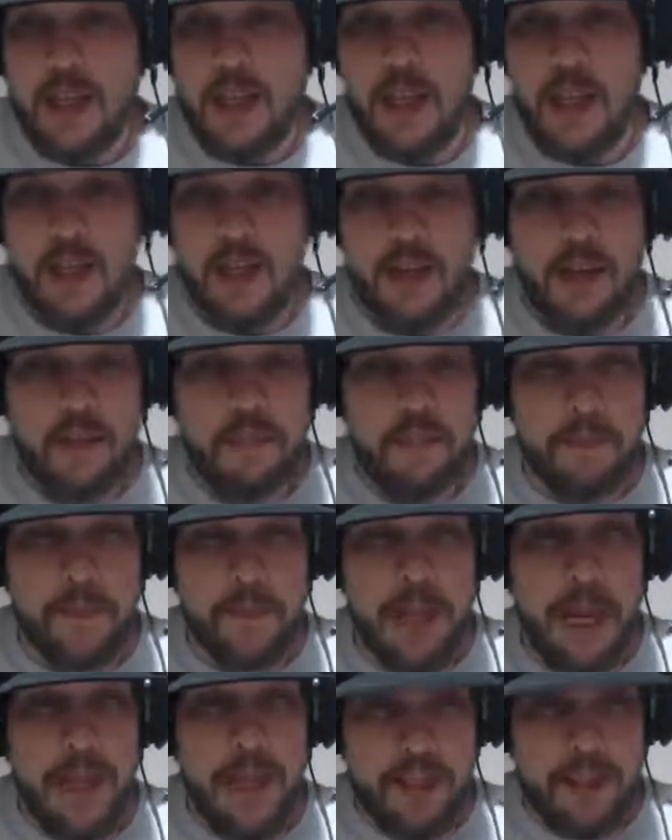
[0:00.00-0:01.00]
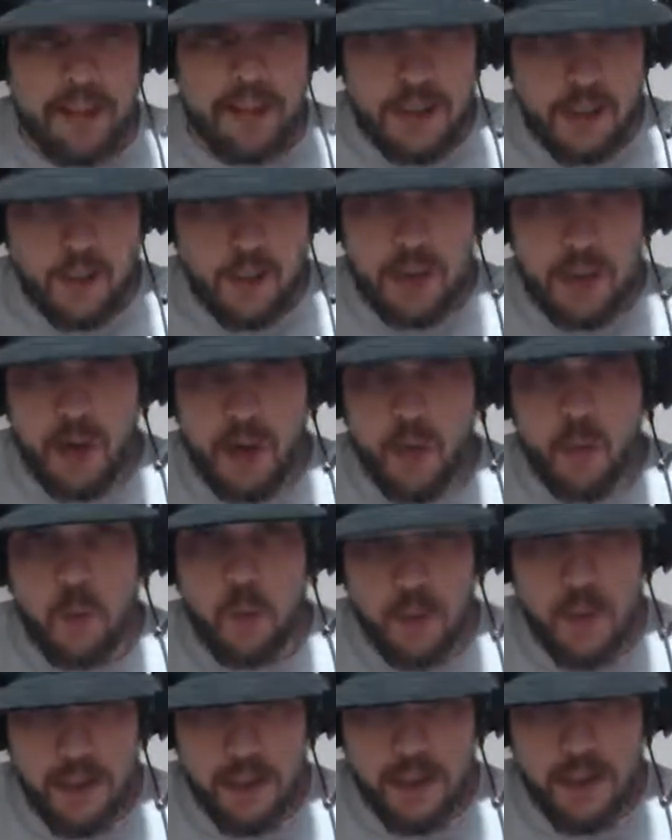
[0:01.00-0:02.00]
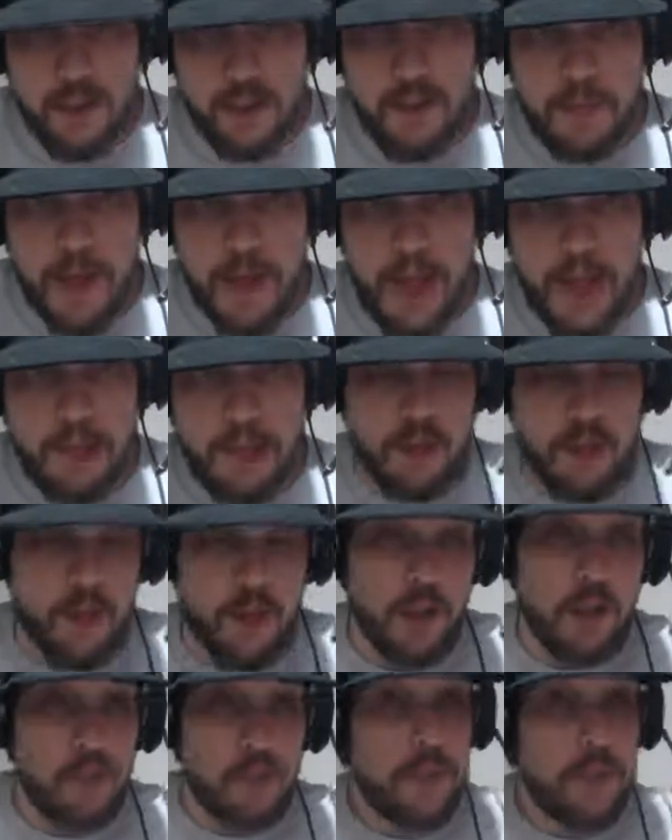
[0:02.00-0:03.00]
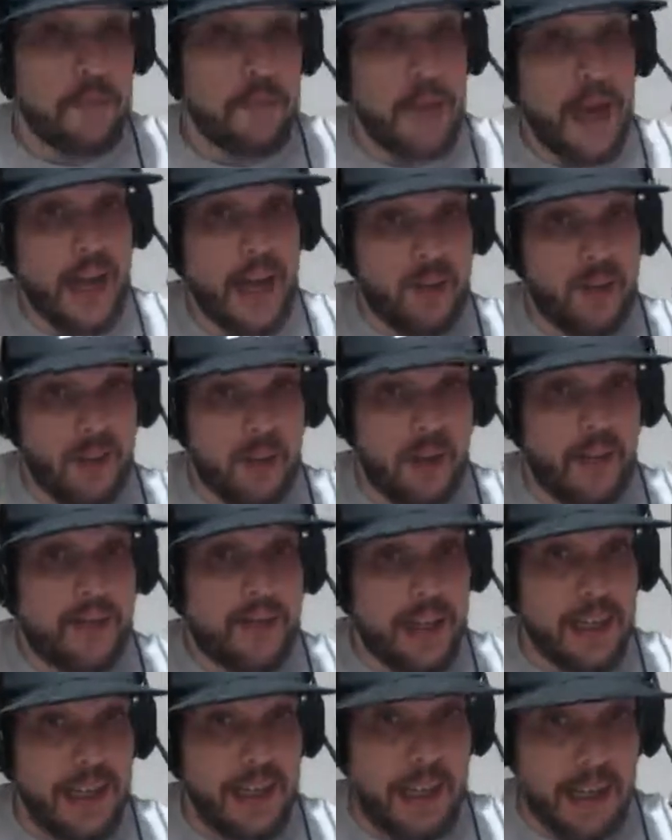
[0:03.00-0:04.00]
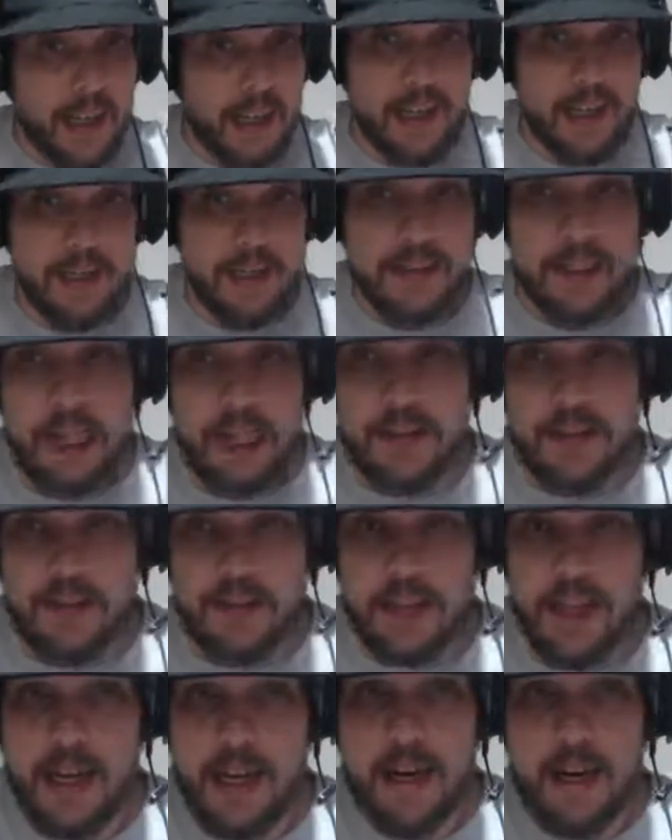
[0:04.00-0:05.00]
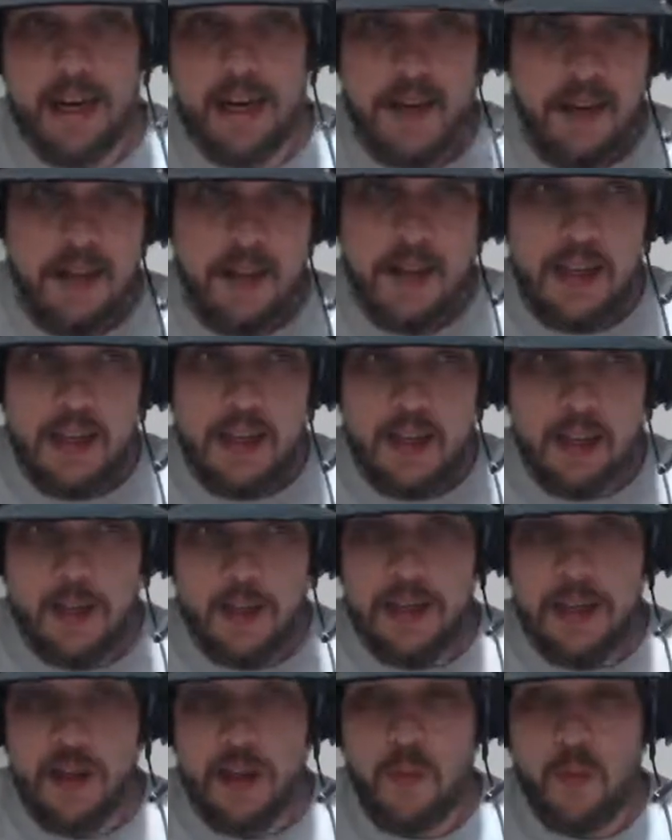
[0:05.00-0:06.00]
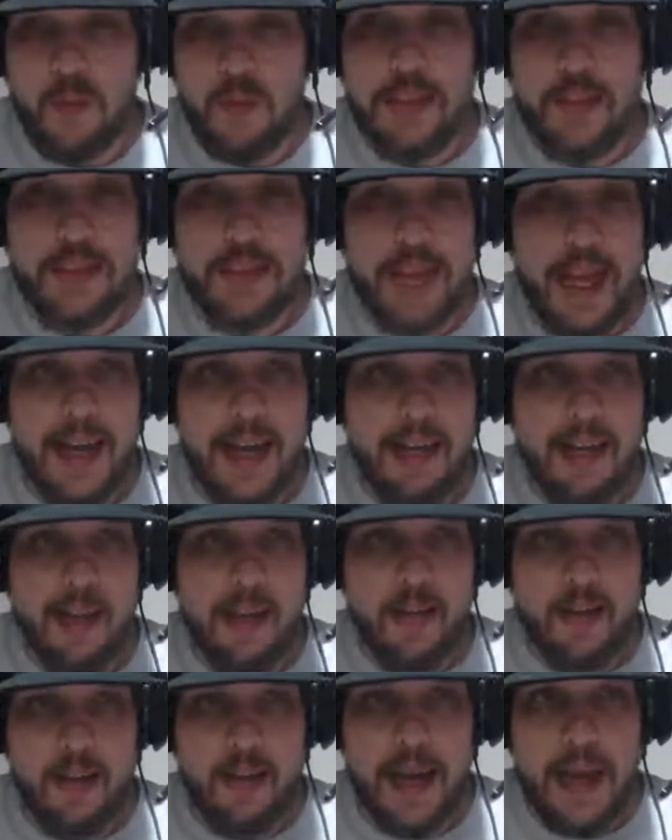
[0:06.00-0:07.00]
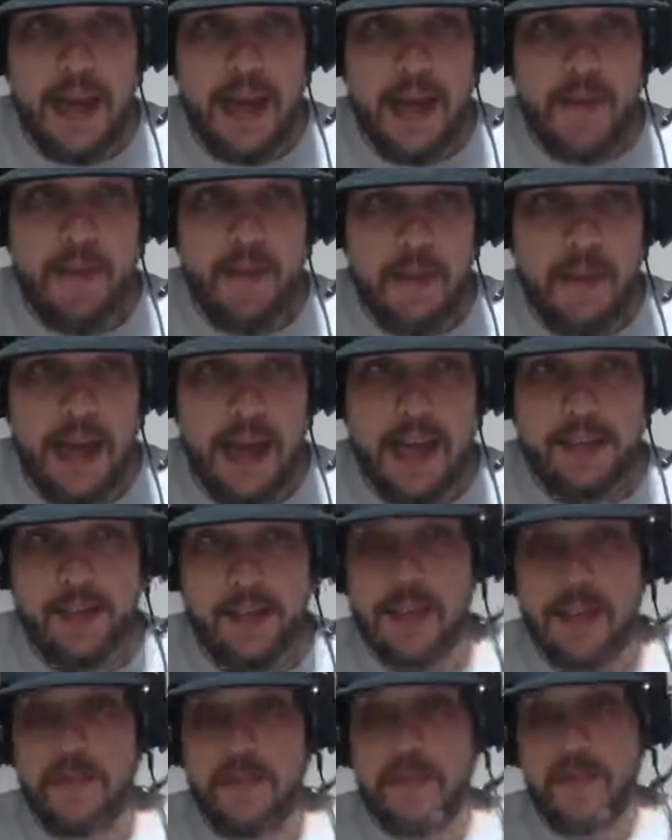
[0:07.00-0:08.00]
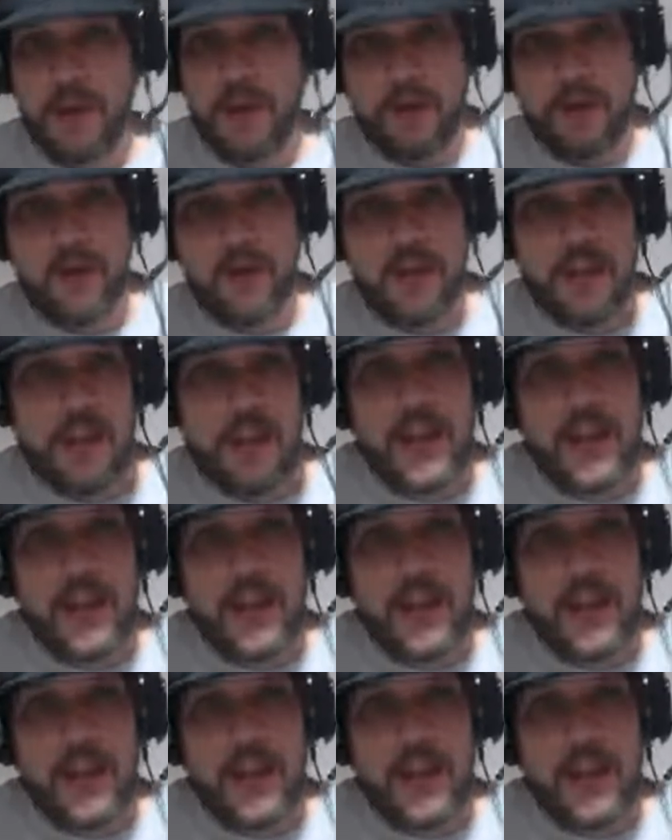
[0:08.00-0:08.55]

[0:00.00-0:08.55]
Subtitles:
I think this will be a really good match. Could be match of the night, like Dave said. Should be a really dandy of a match, and they've built.